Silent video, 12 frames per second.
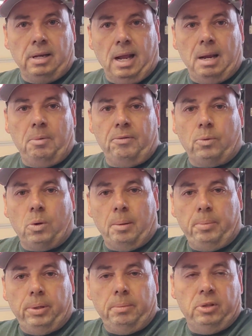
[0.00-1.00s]
day before I
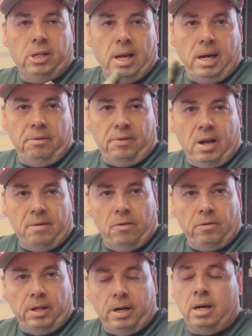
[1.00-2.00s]
put the 95
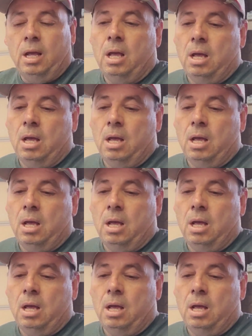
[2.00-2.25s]
over there.